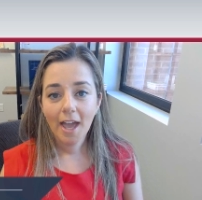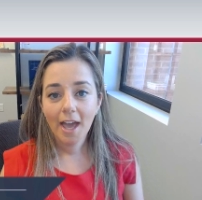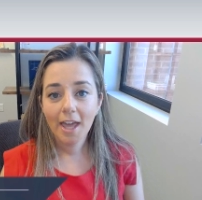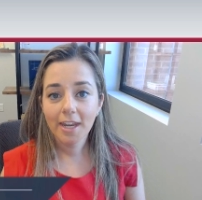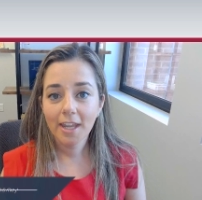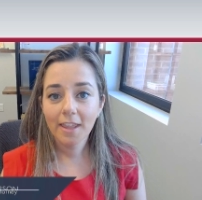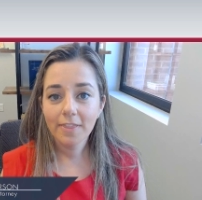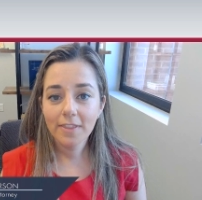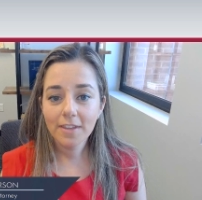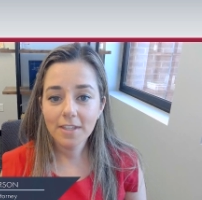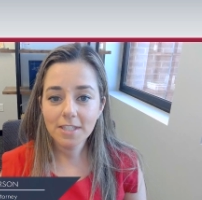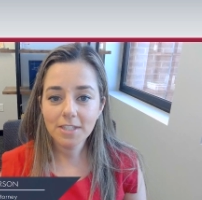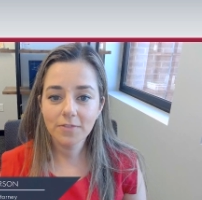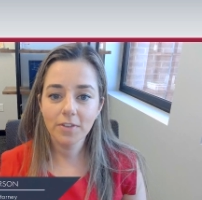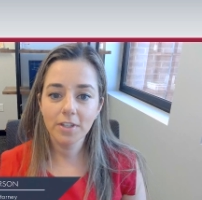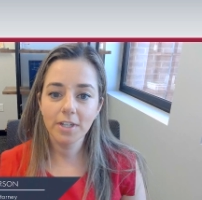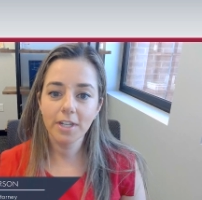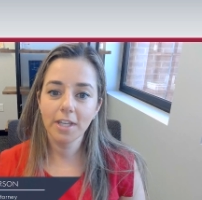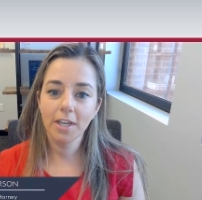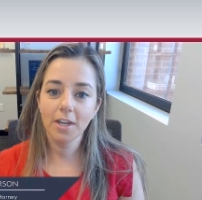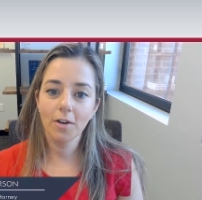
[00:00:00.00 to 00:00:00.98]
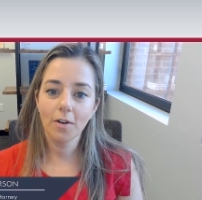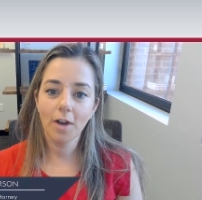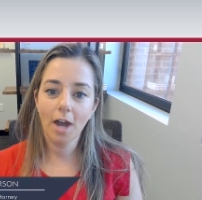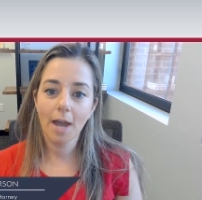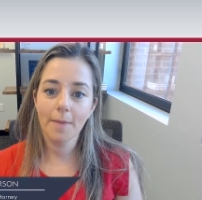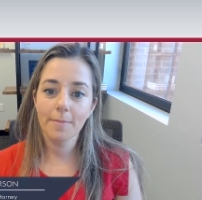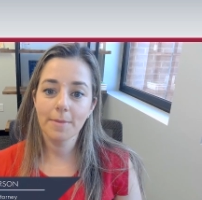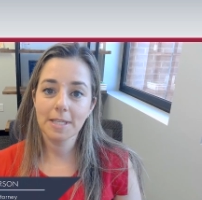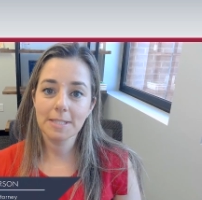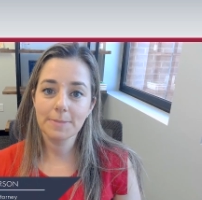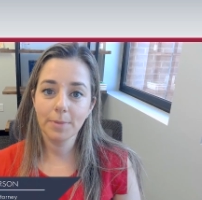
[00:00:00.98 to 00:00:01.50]
and in this video,
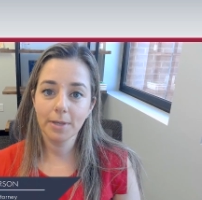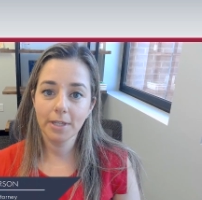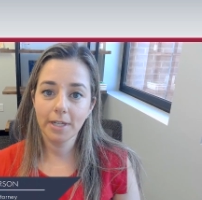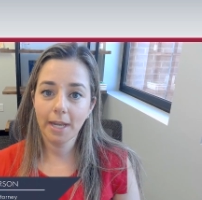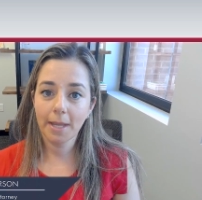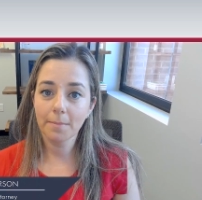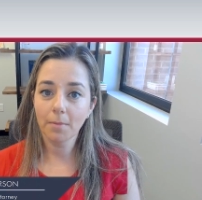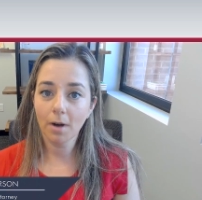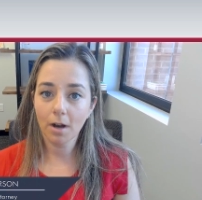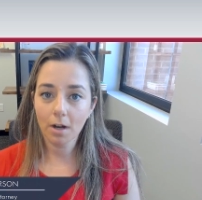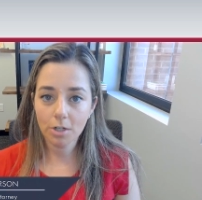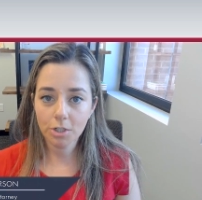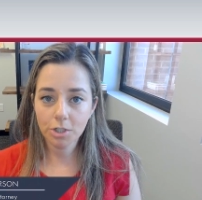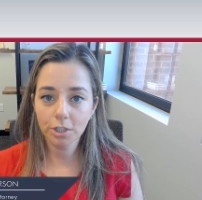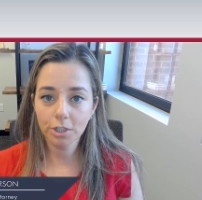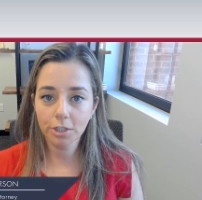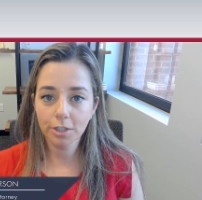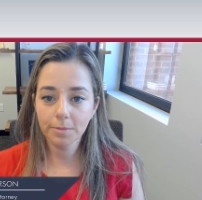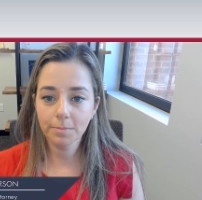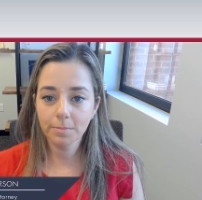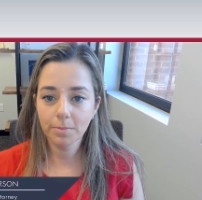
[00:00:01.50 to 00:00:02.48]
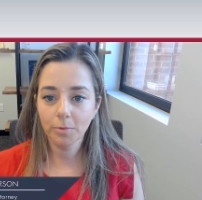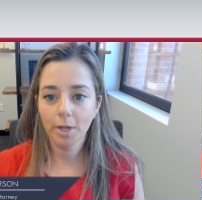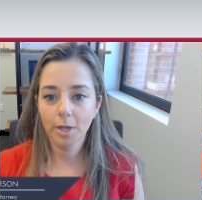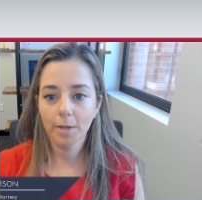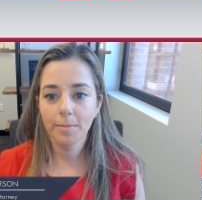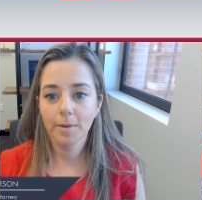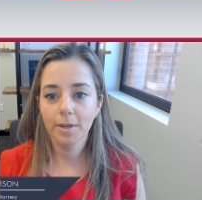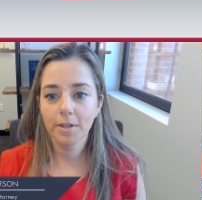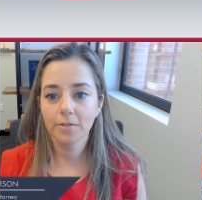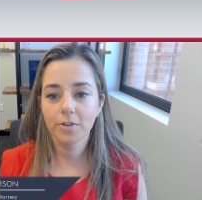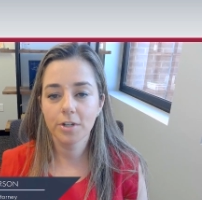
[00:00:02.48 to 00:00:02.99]
I'm explaining marginal
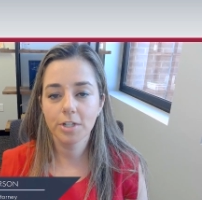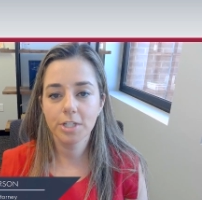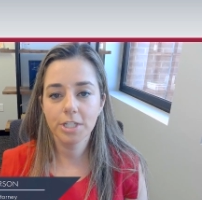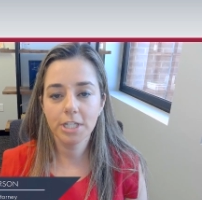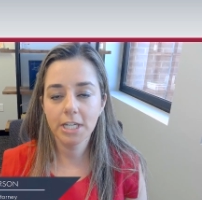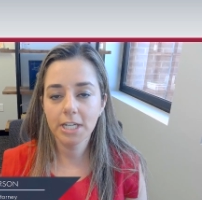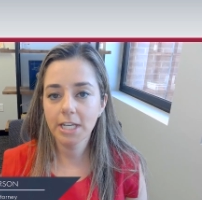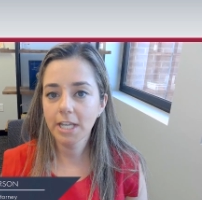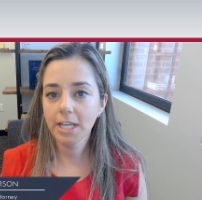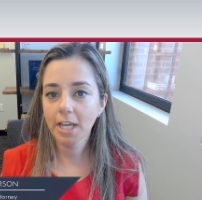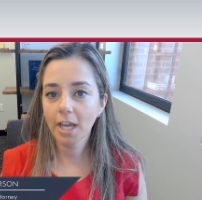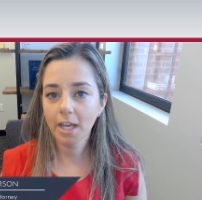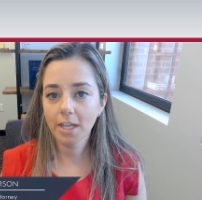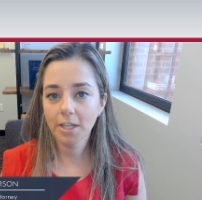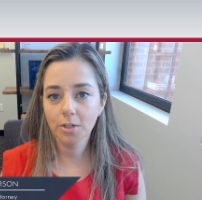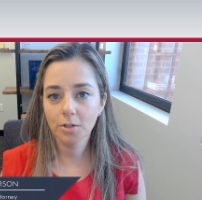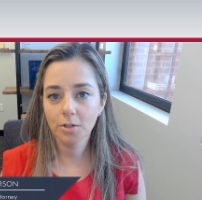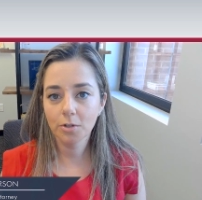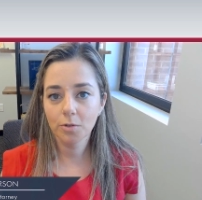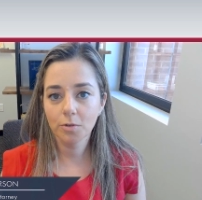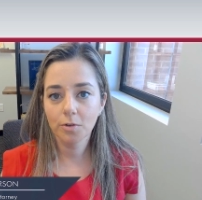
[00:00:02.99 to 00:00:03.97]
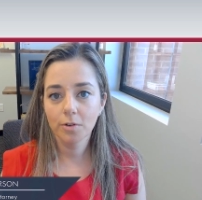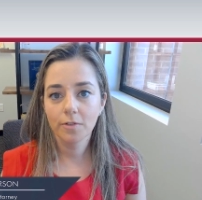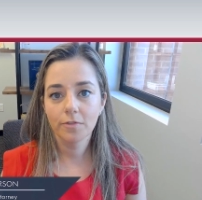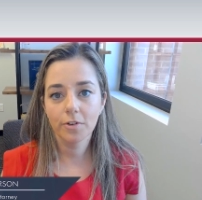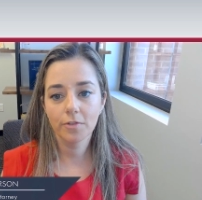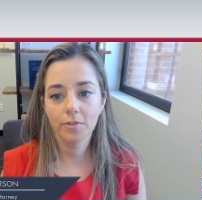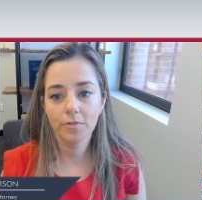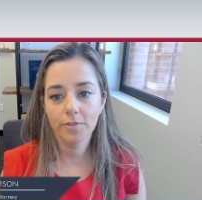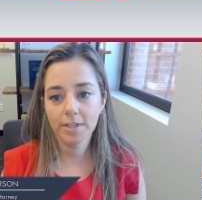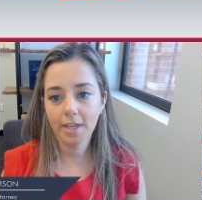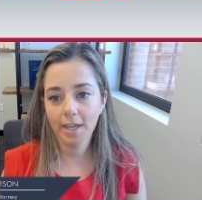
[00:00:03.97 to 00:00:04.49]
employment for TDIU
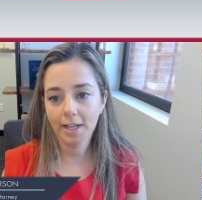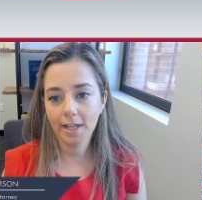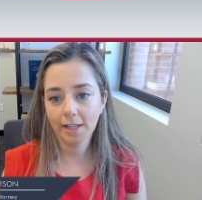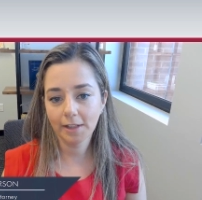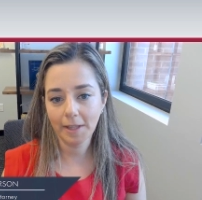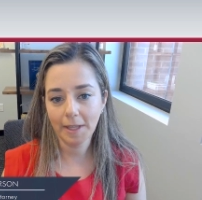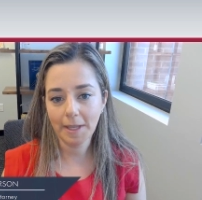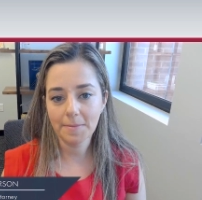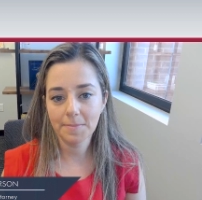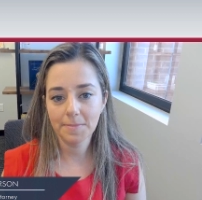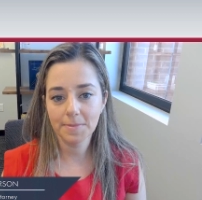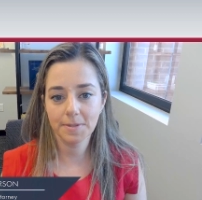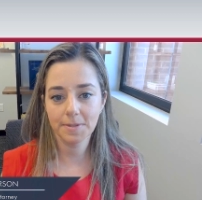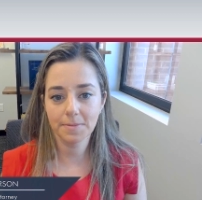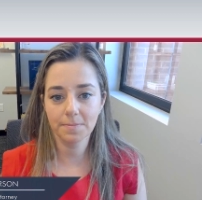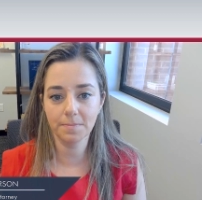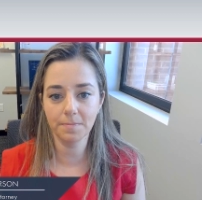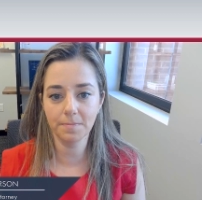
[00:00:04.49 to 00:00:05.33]
for VA claims.